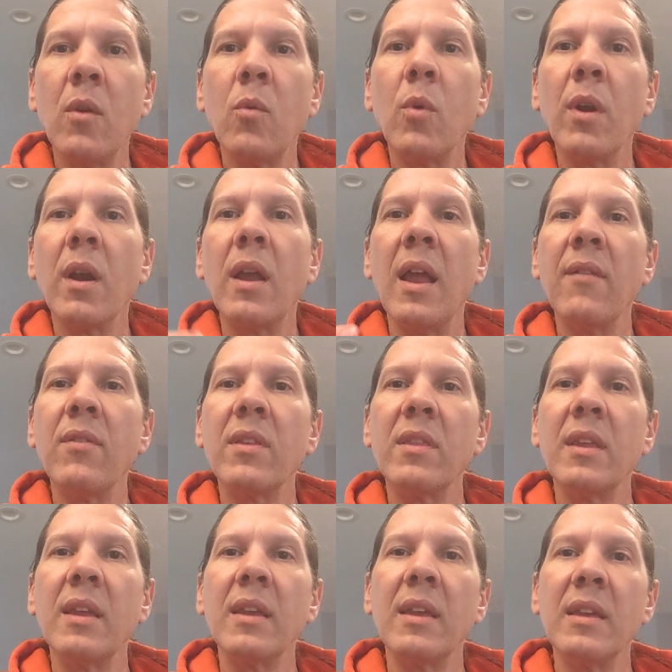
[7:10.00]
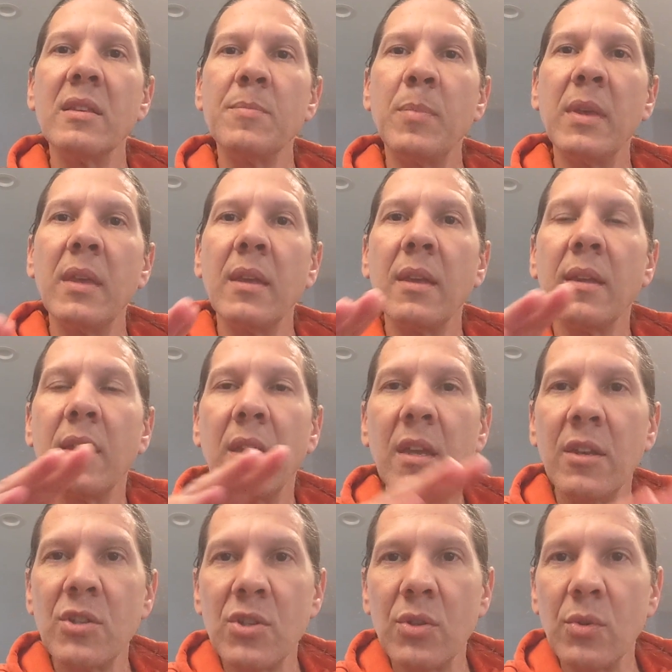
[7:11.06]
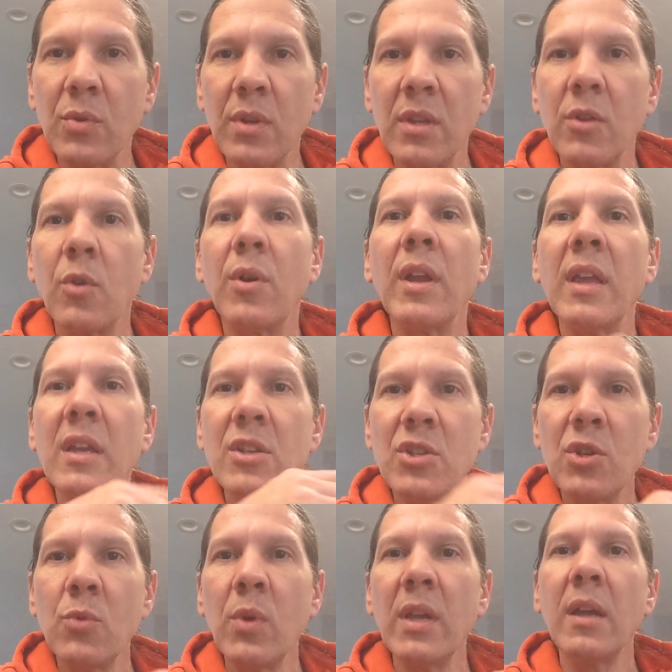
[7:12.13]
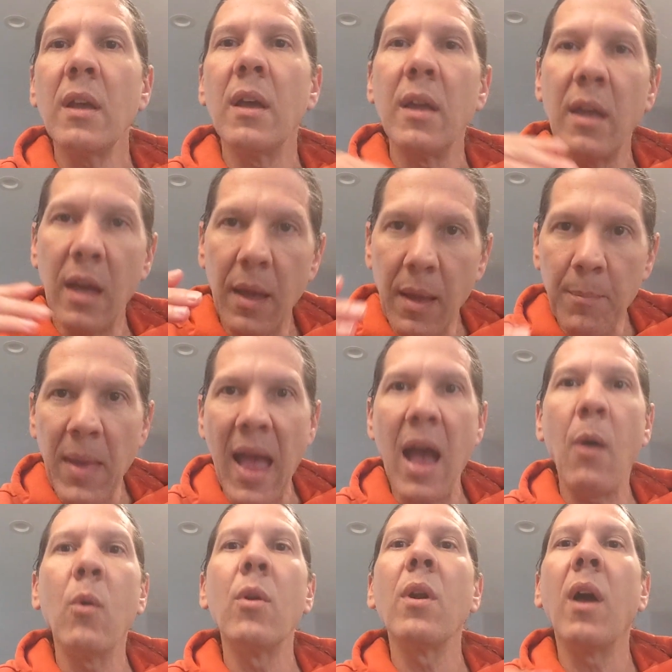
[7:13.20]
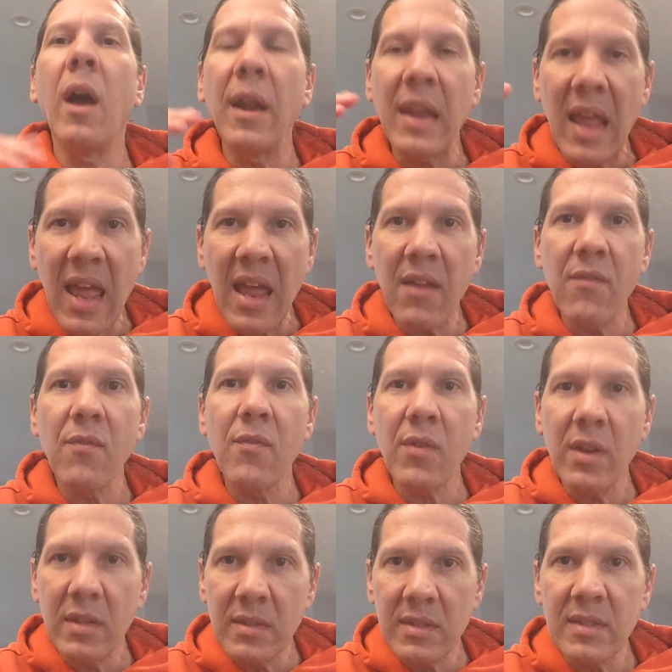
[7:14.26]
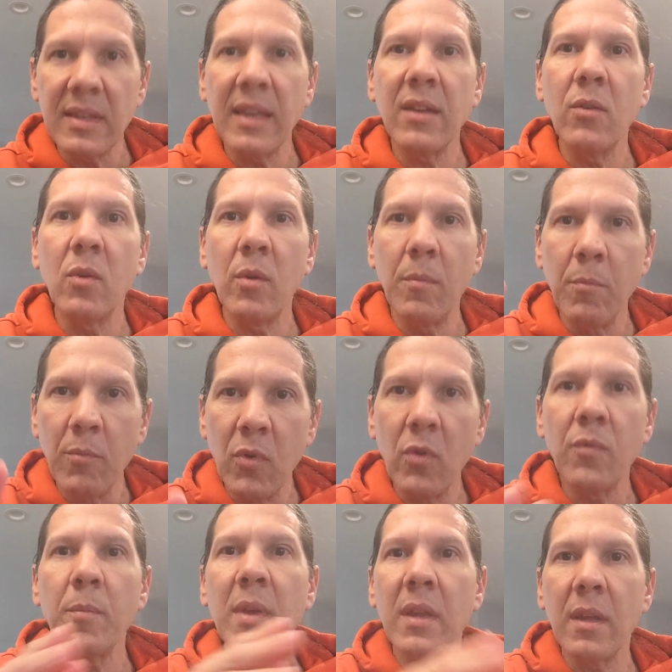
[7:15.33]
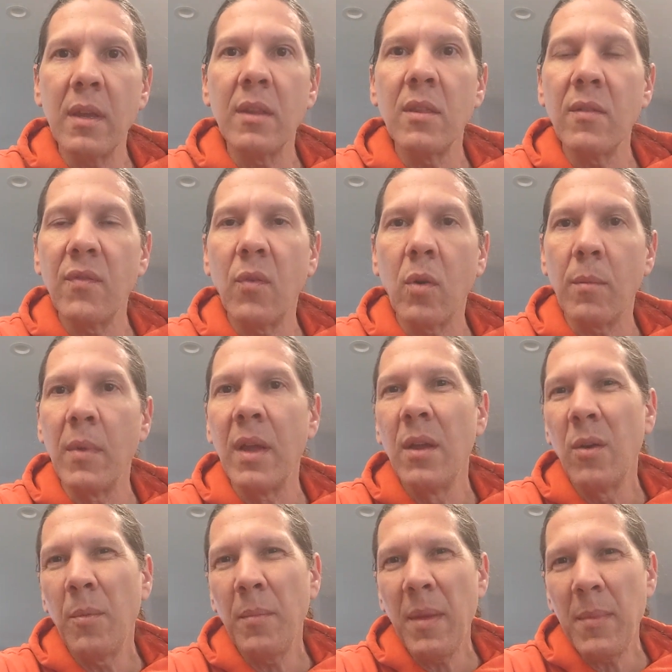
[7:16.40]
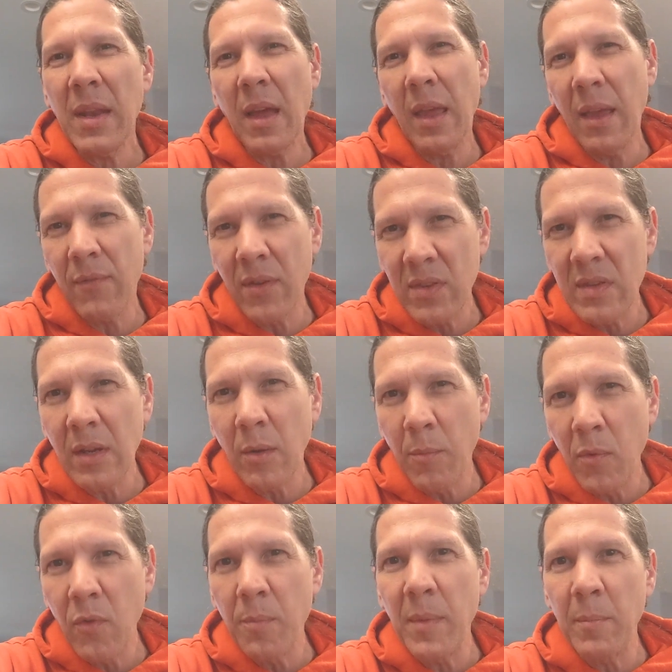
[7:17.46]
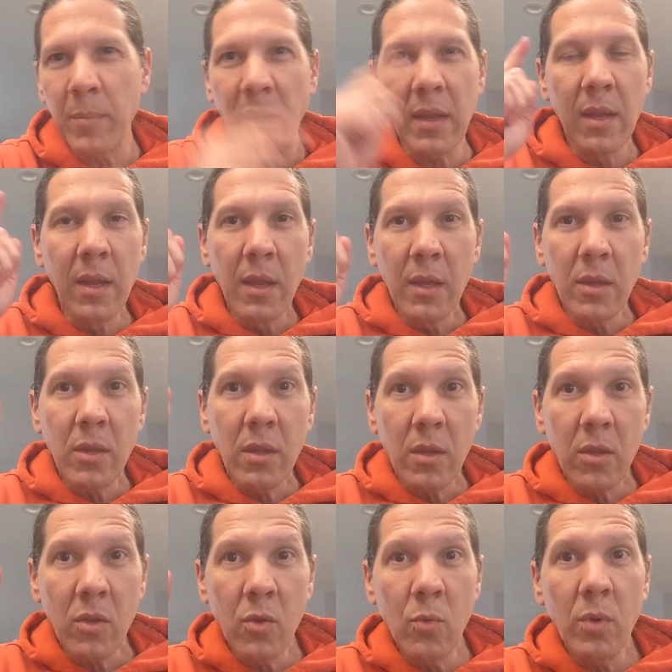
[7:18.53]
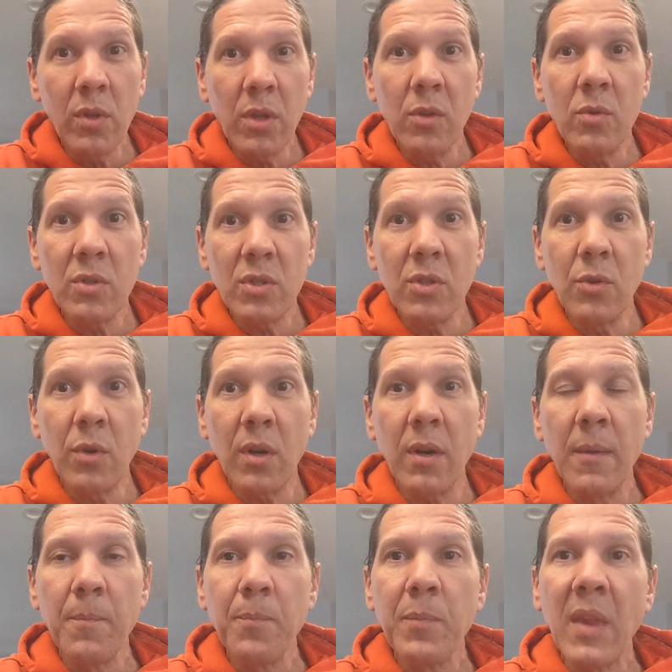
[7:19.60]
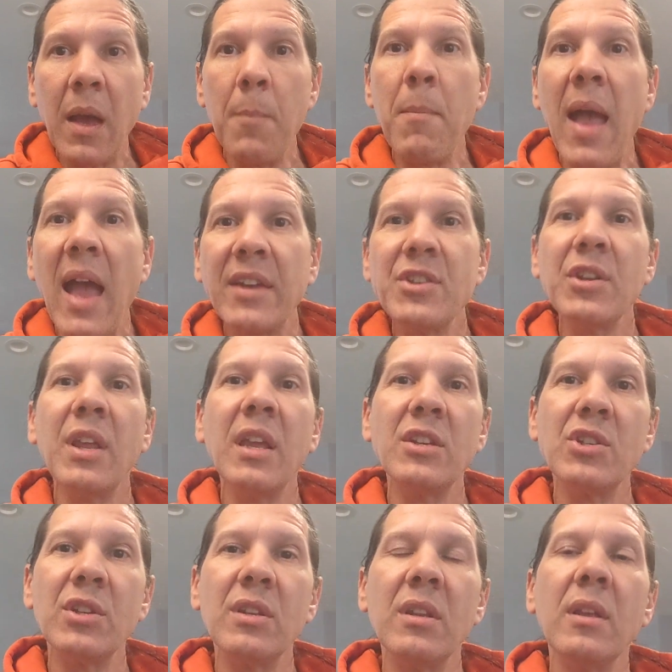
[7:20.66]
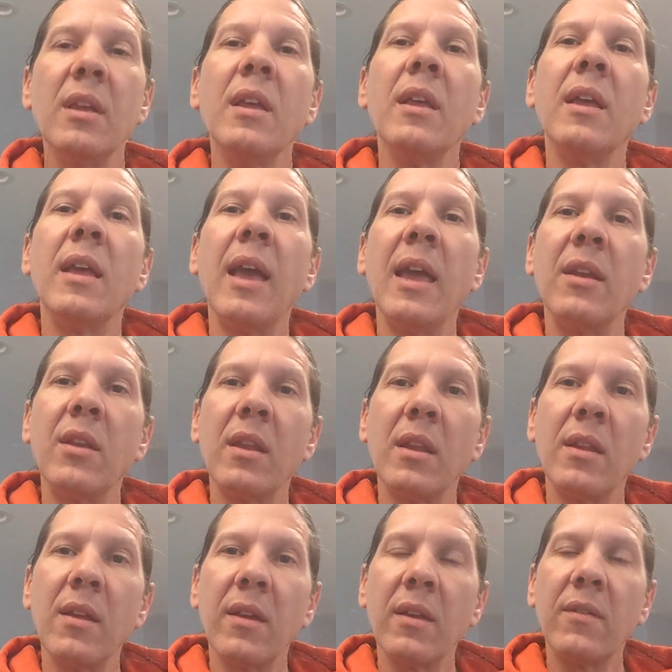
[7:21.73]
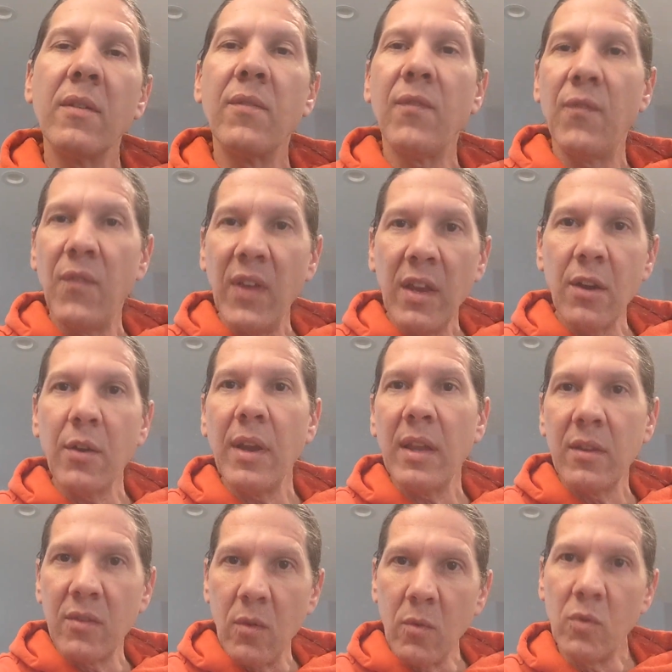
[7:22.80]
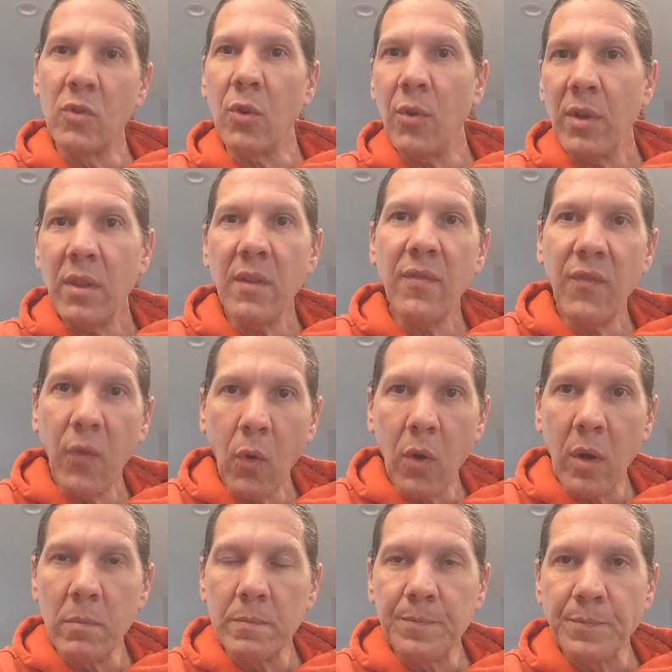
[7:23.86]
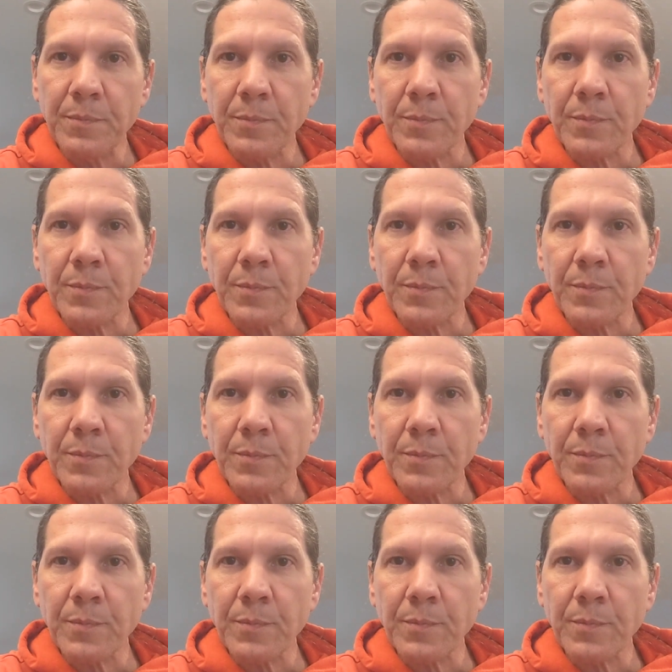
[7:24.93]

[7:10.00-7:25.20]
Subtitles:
where everything is being issued. You're issuing power on every single movement in the form. Maybe not every single movement, but you will use your imagination and figuring during the form